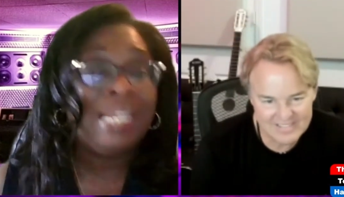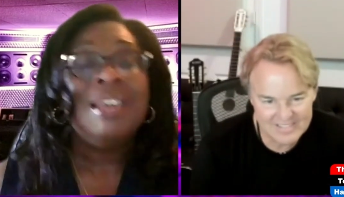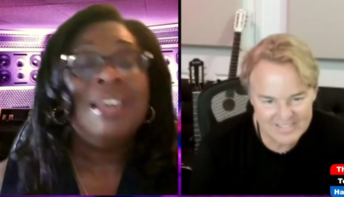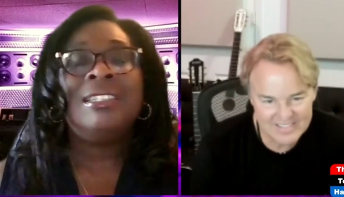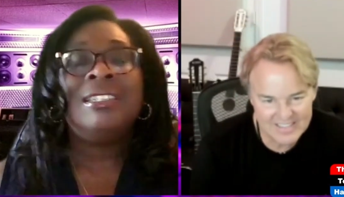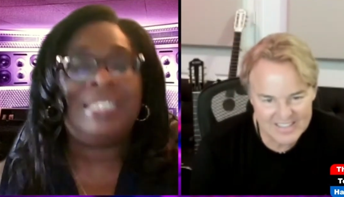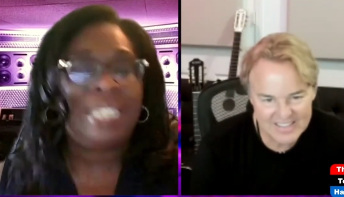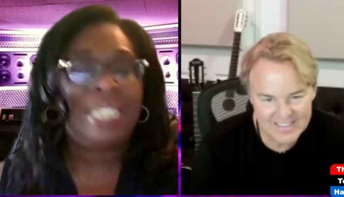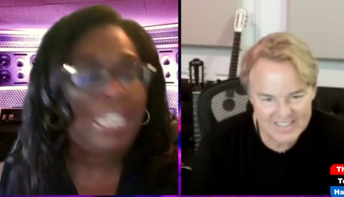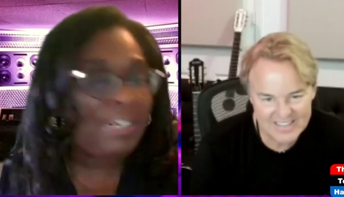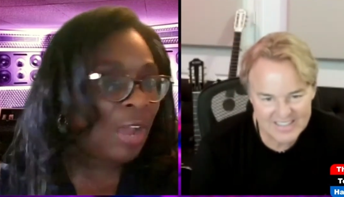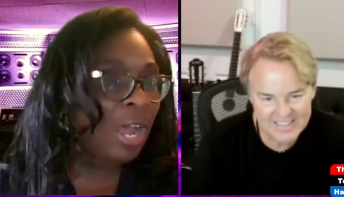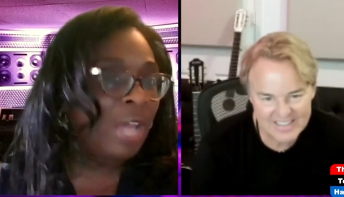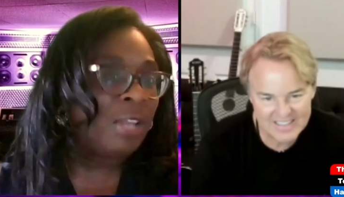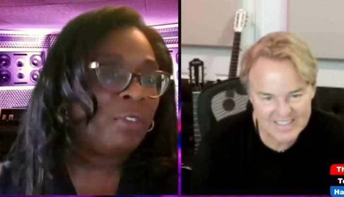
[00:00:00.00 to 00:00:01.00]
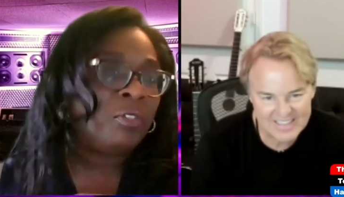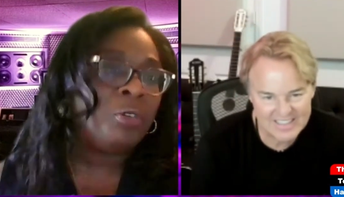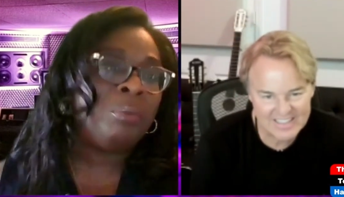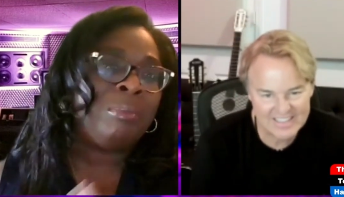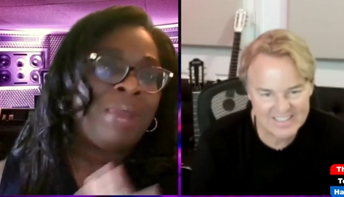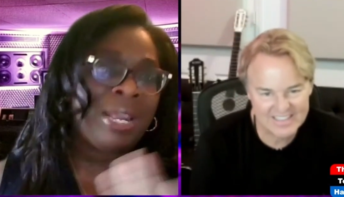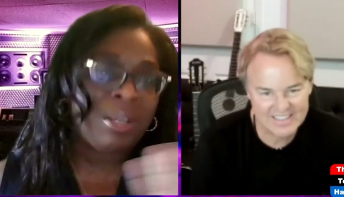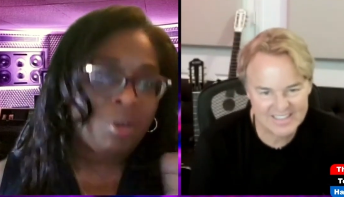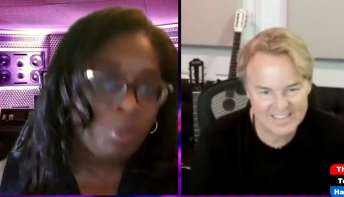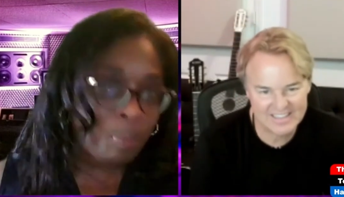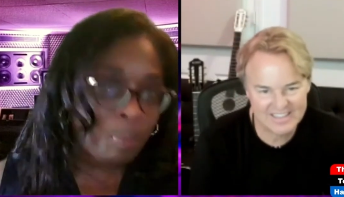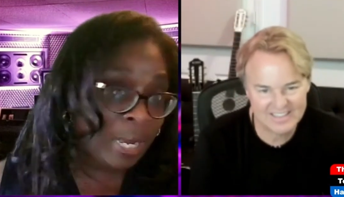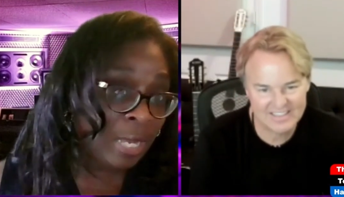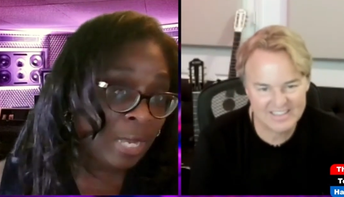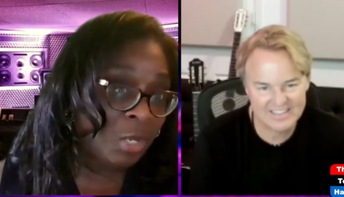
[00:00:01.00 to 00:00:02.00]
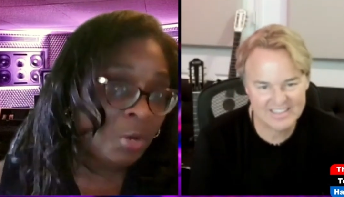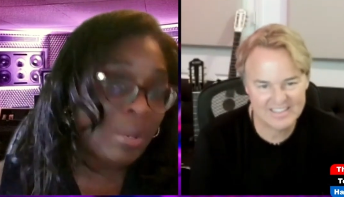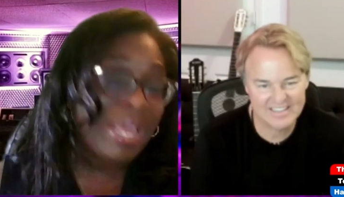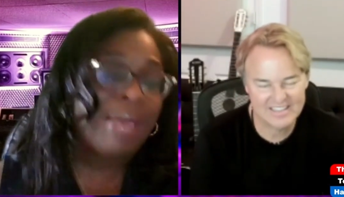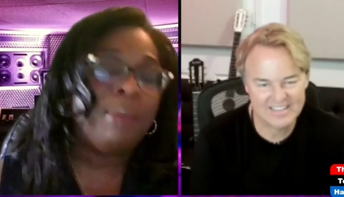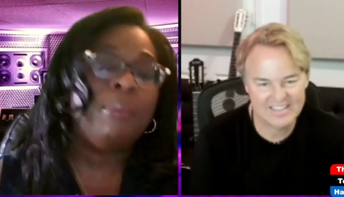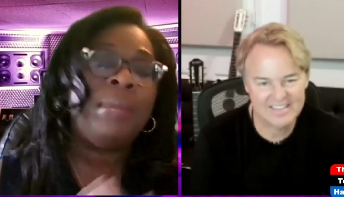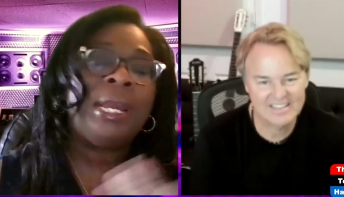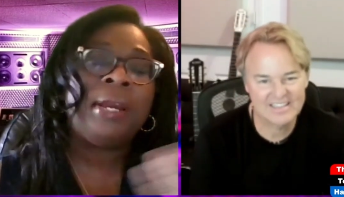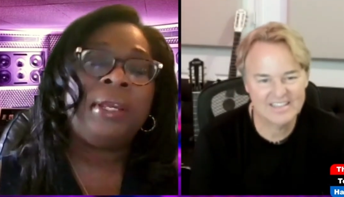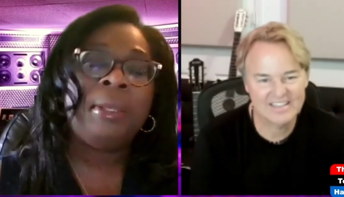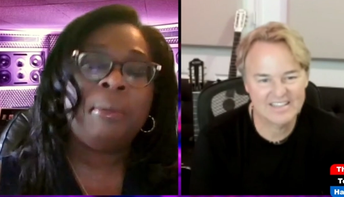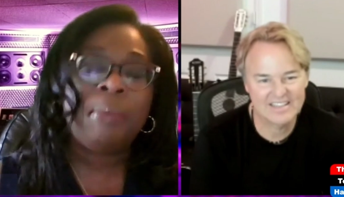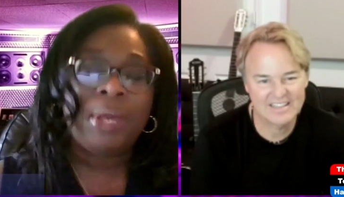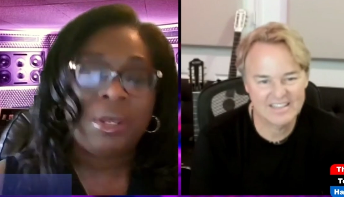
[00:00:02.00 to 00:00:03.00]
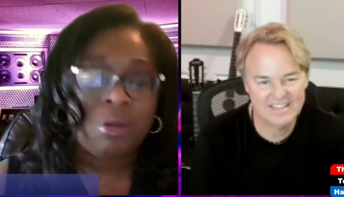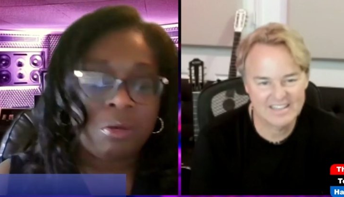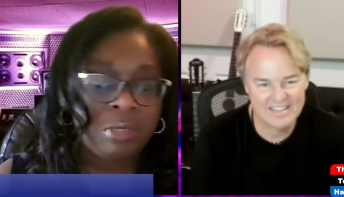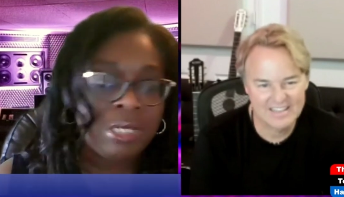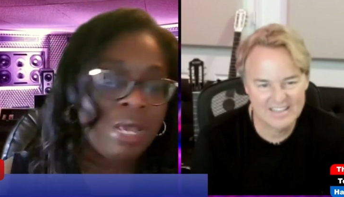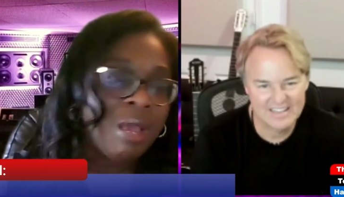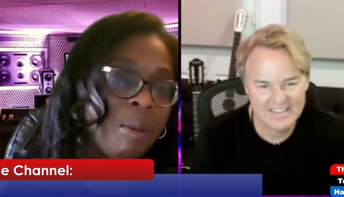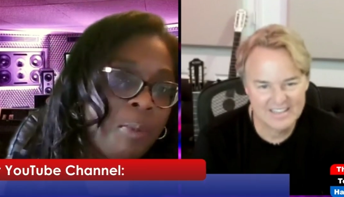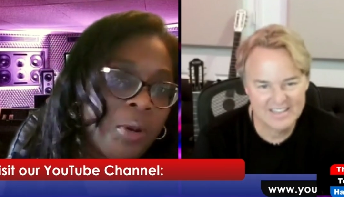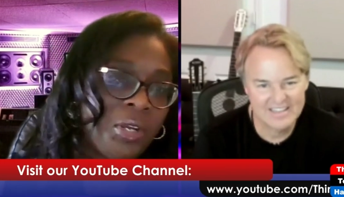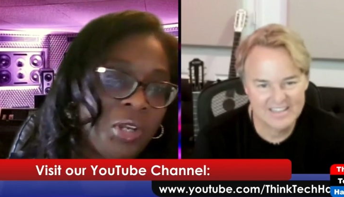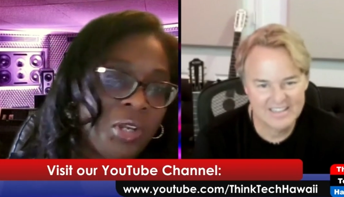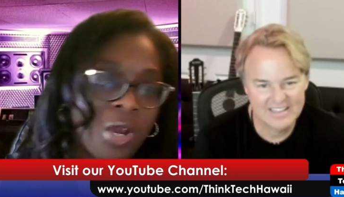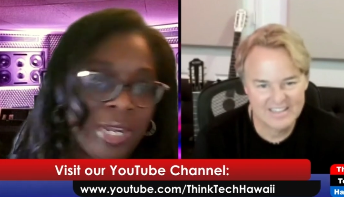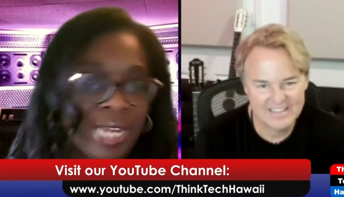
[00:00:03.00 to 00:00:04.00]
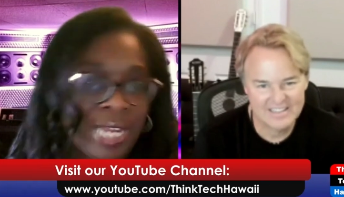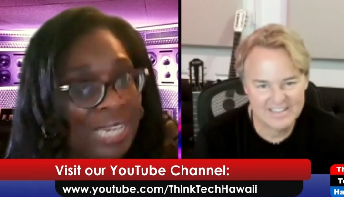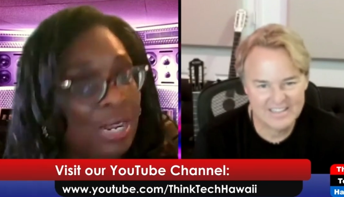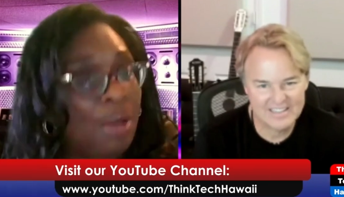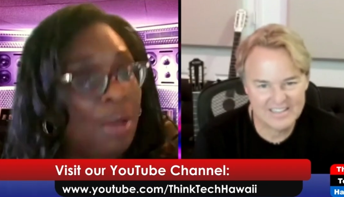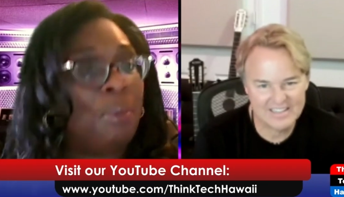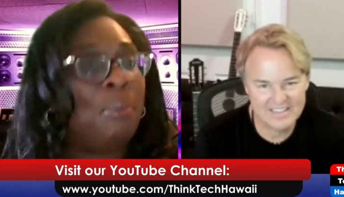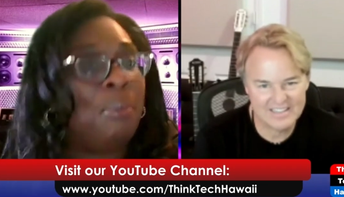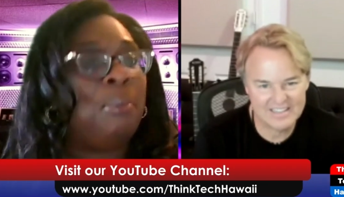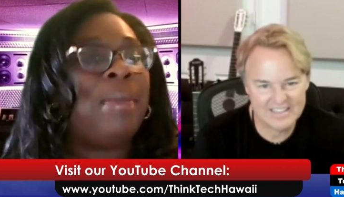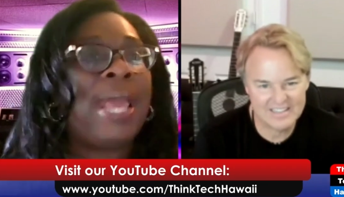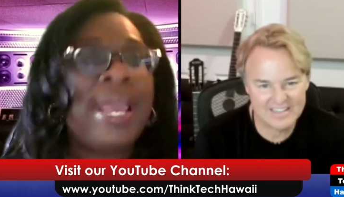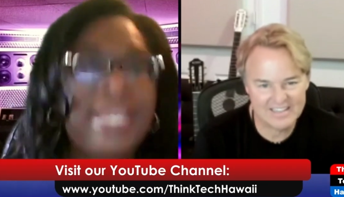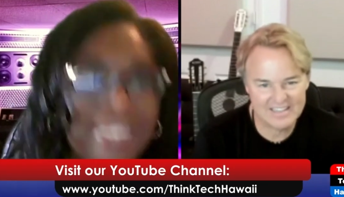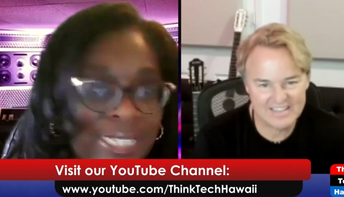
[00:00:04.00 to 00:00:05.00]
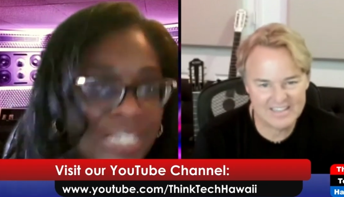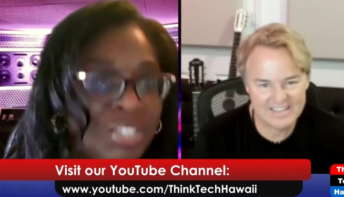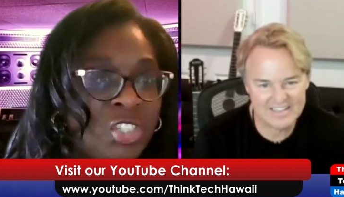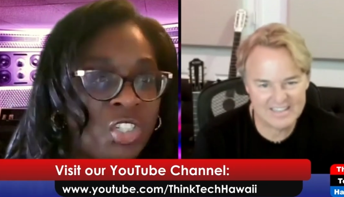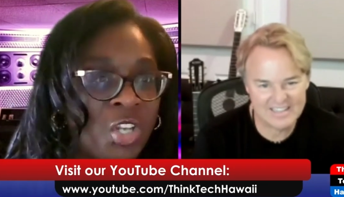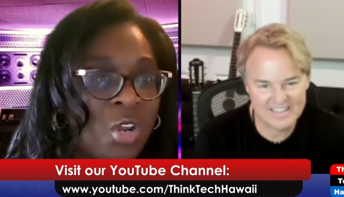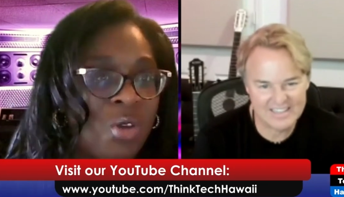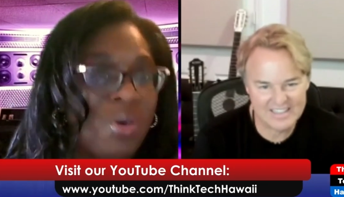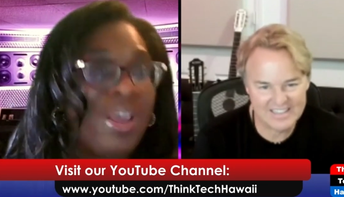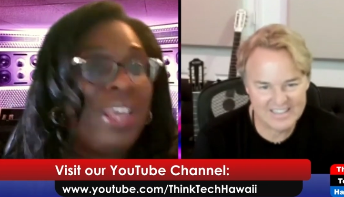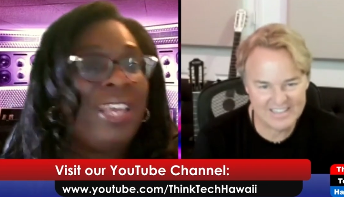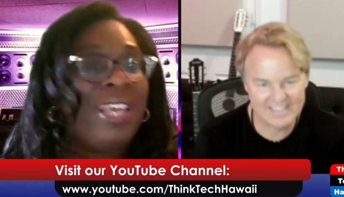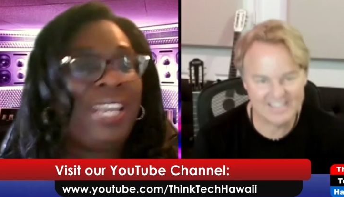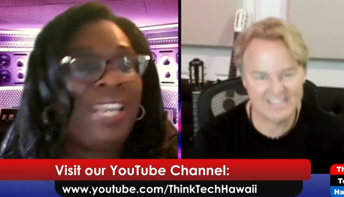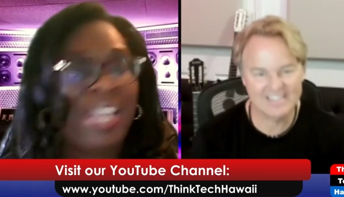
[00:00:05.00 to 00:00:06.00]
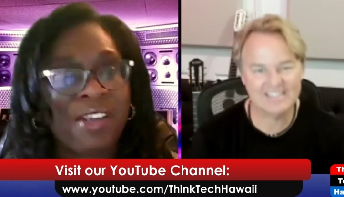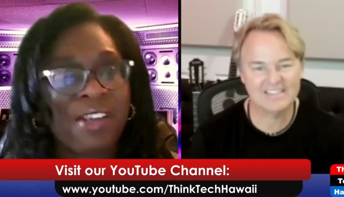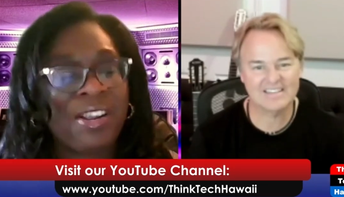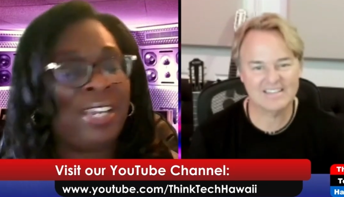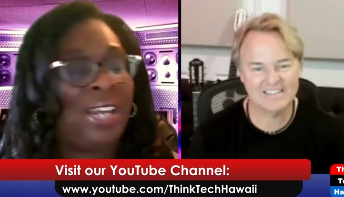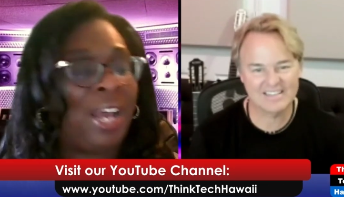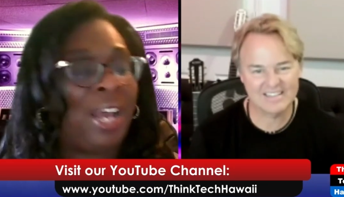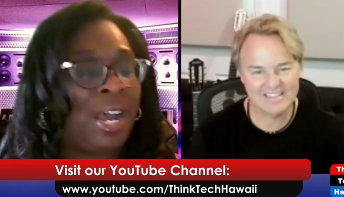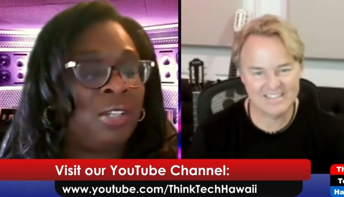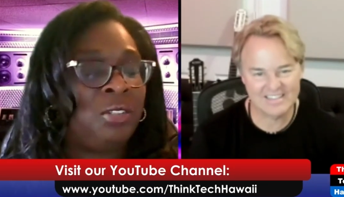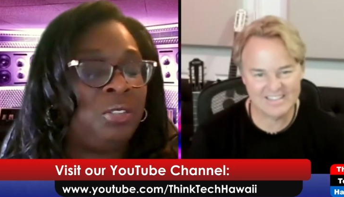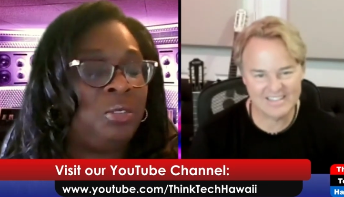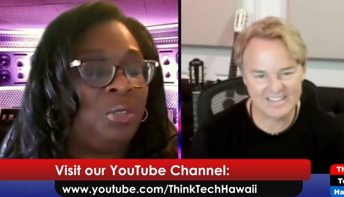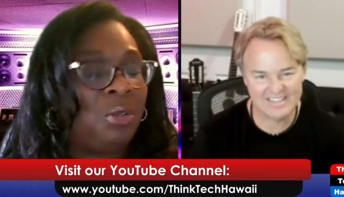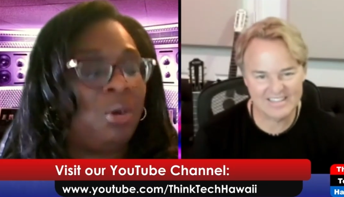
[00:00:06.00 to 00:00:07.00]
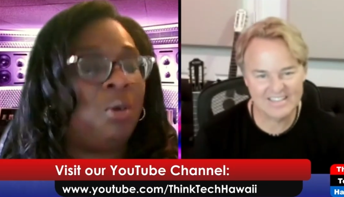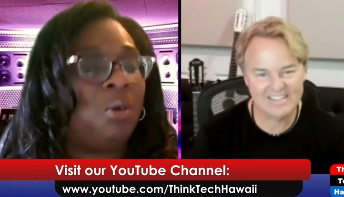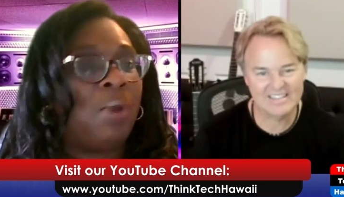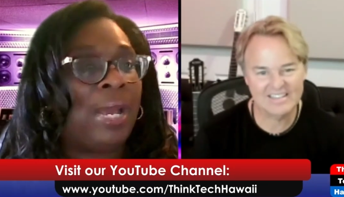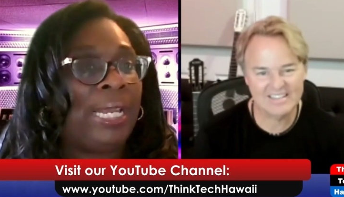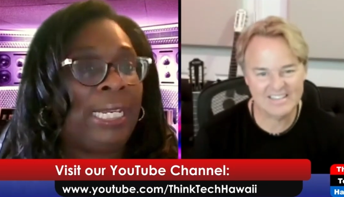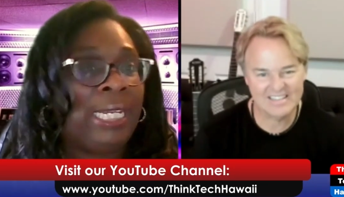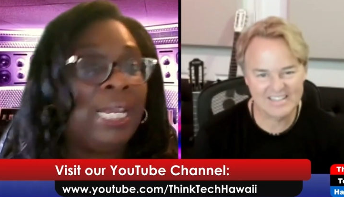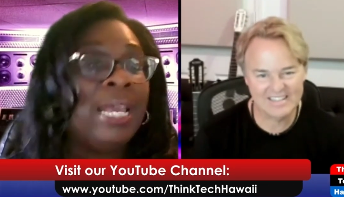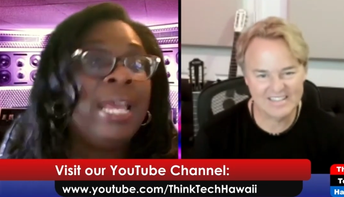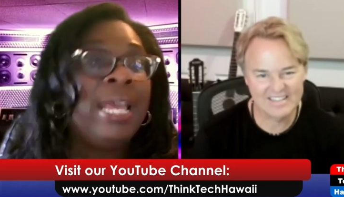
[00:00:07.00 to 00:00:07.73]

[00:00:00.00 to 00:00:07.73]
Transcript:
Speaker 1: Steve Oliver, Michael Paulo, and Marion Meadows put on an amazing show here in Honolulu, Hawaii.